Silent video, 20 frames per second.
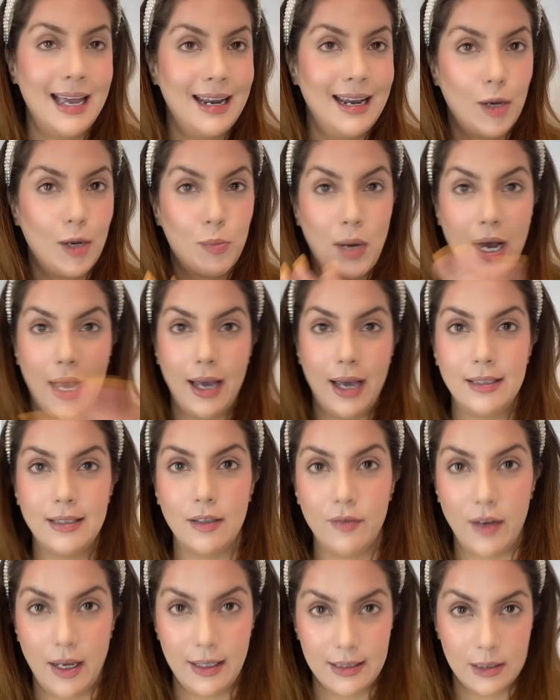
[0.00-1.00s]
Now my eyes are
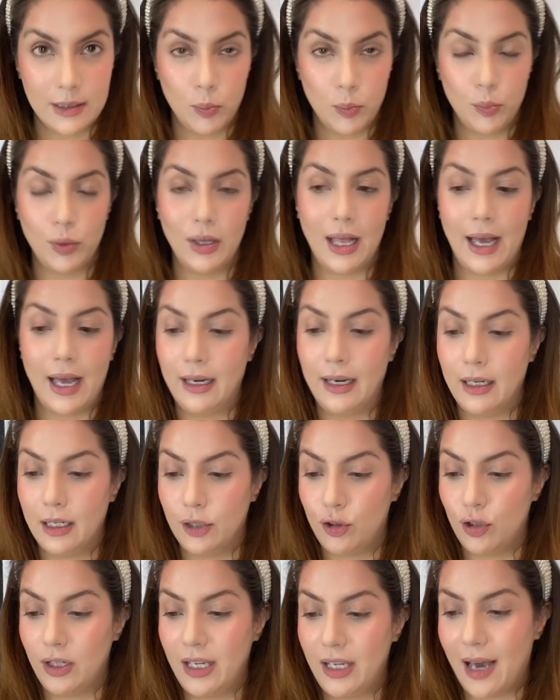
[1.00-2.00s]
very simple. I
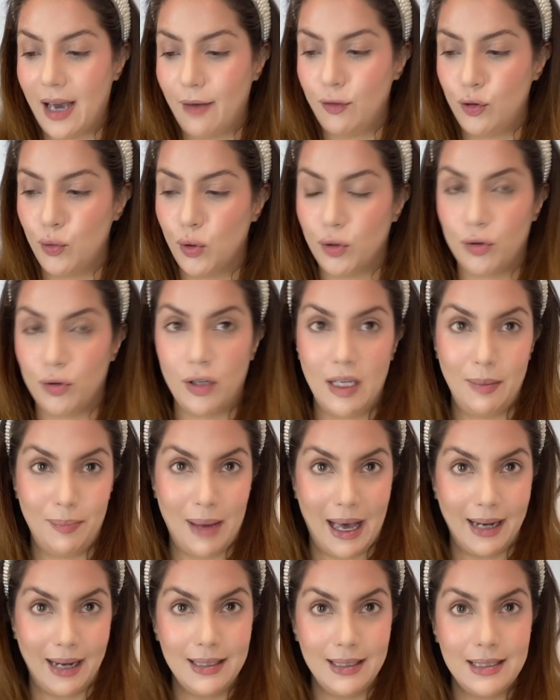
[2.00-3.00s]
literally have 2 or 3
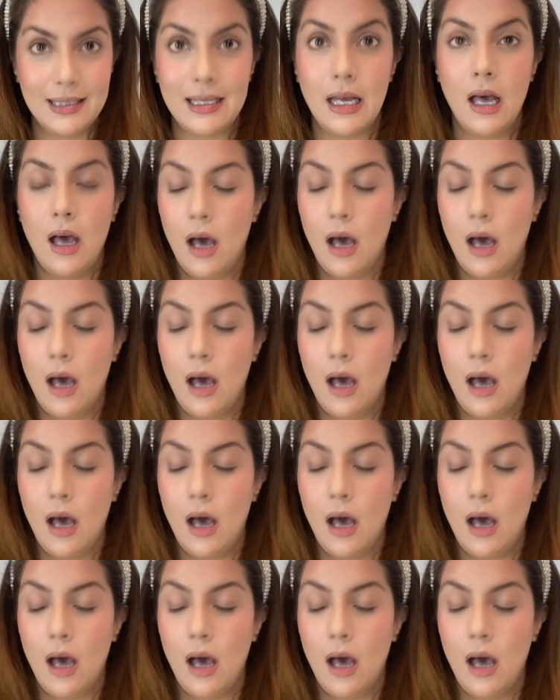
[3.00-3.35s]
palettes.